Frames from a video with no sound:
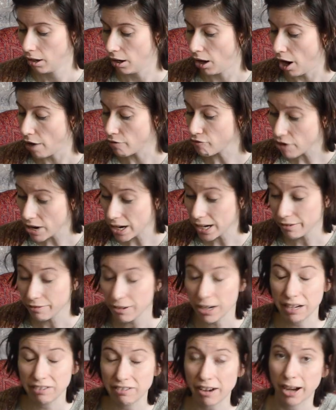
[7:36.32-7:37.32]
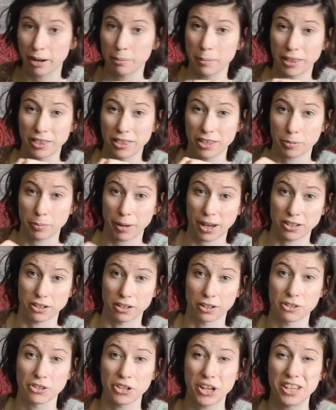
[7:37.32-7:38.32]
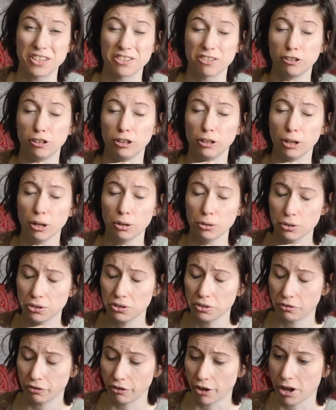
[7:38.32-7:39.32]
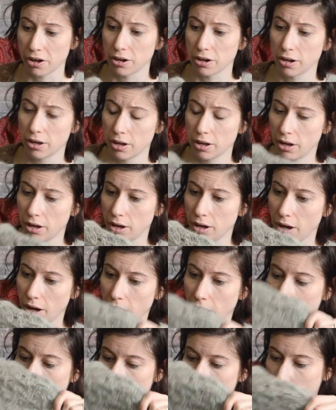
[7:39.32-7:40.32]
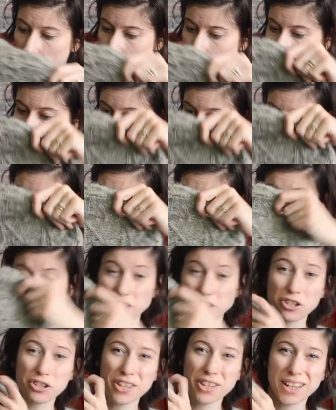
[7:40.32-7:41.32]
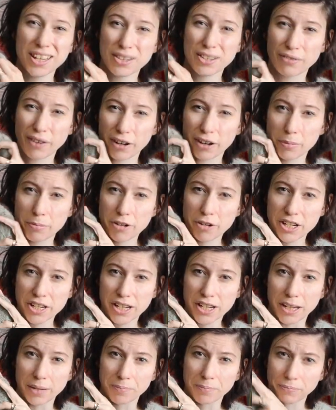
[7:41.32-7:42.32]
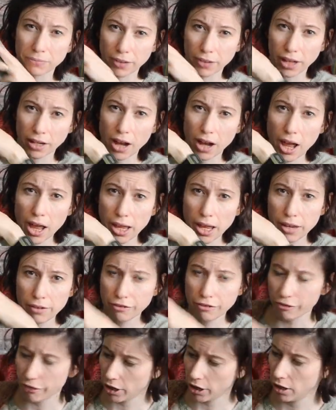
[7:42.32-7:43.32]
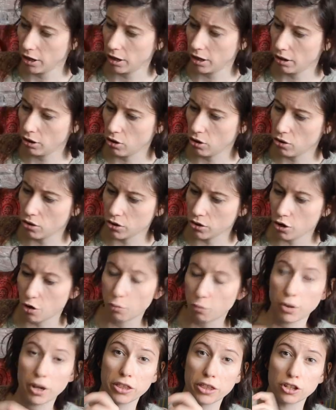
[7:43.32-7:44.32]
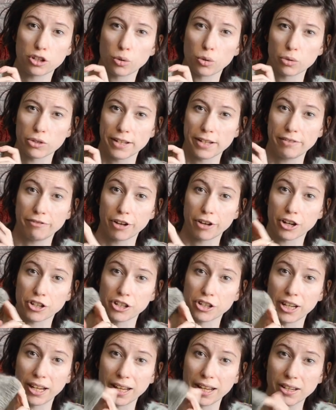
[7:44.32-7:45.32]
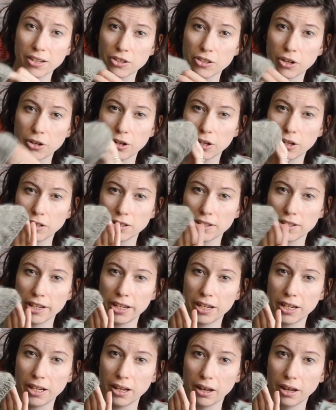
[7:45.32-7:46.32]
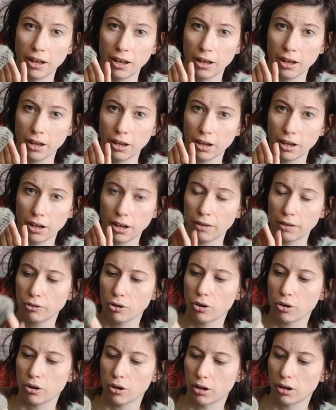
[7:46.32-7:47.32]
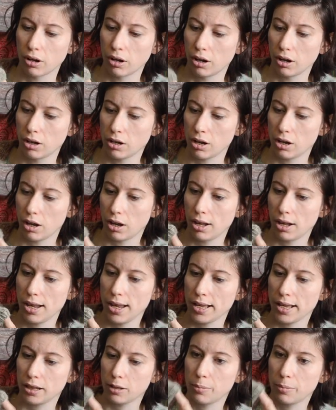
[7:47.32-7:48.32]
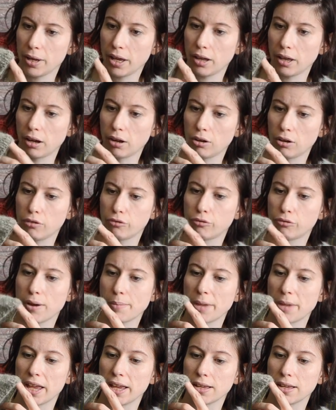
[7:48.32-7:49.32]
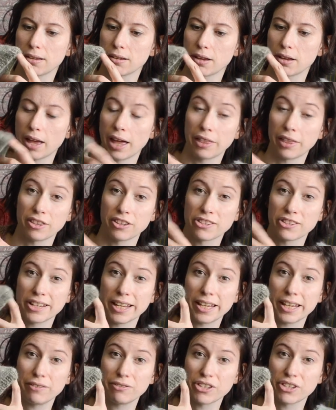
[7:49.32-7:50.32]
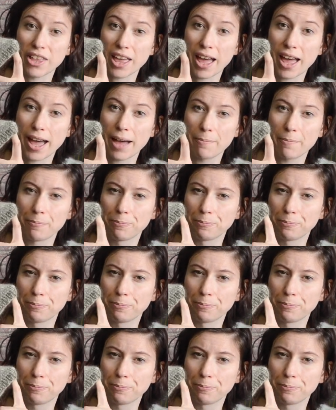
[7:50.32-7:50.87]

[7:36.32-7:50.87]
I really, really recommend this pattern because it's loads of fun and I just think it's very pretty. And I've gone with a short sleeve version here, so you can see I've got a little bit of ribbing at the sleeves there.